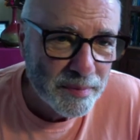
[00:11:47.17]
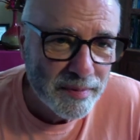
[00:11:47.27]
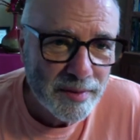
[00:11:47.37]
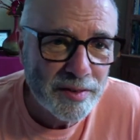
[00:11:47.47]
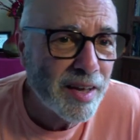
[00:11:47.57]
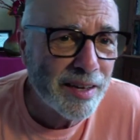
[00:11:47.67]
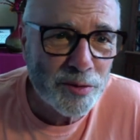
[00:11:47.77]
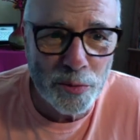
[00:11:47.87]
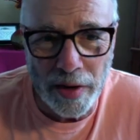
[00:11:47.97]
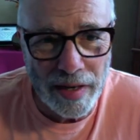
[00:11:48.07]
Sex
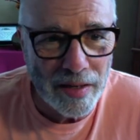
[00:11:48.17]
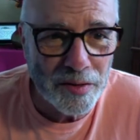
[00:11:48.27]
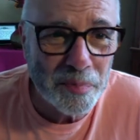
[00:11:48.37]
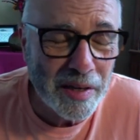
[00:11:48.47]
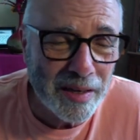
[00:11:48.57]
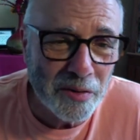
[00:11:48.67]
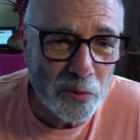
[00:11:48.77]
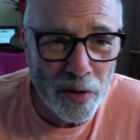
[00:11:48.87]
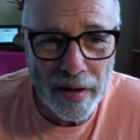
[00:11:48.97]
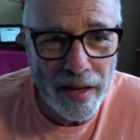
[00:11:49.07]
rings being
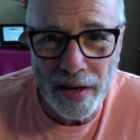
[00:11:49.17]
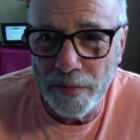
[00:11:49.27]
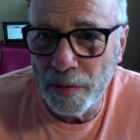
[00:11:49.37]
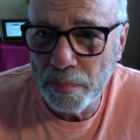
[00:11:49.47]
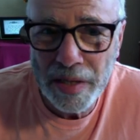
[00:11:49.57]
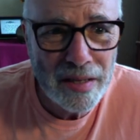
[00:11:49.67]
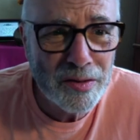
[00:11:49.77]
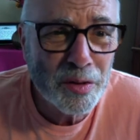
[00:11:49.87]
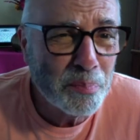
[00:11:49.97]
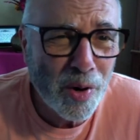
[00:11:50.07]
run out of a
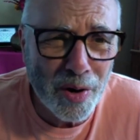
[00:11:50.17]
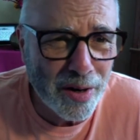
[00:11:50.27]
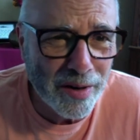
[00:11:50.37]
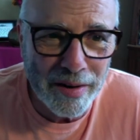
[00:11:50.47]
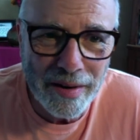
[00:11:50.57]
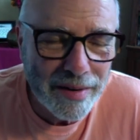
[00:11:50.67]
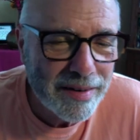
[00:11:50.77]
pizza parlor.